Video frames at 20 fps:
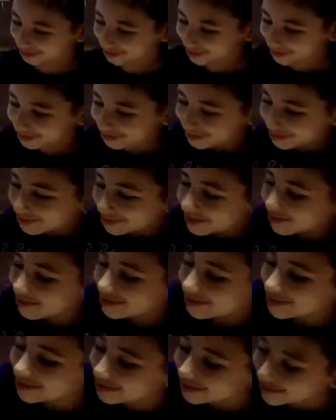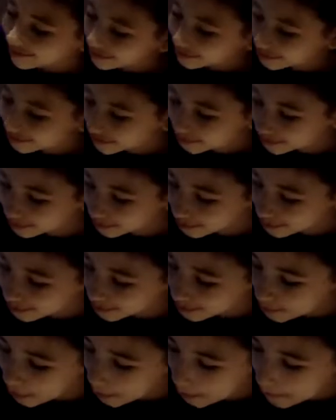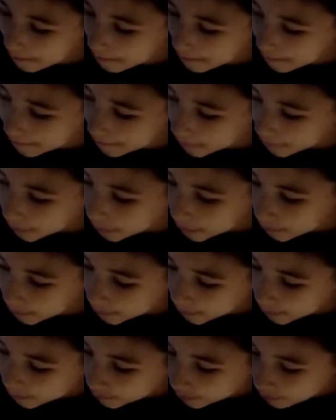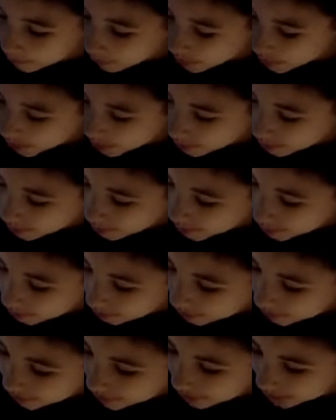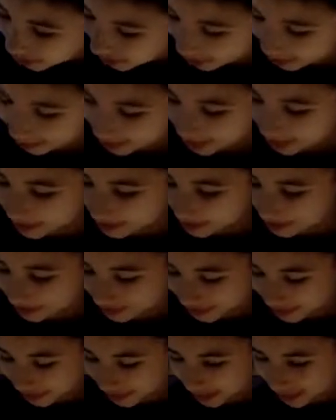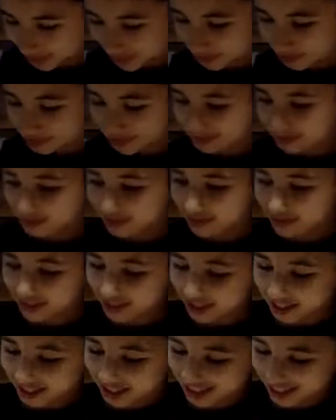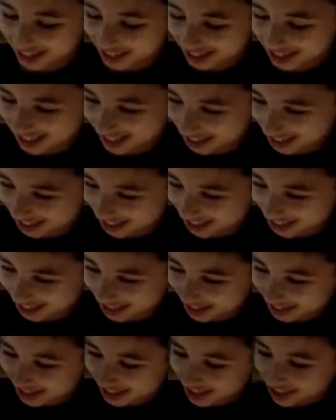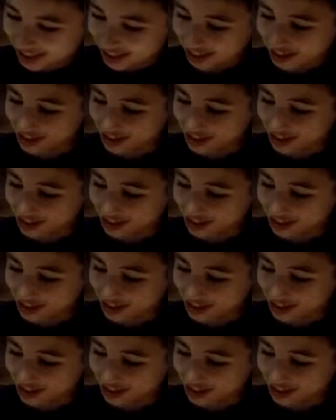And Sally wants to decorate this one with some M&Ms. Ooh, you're gonna make the buttons with M&Ms? Isn't that clever?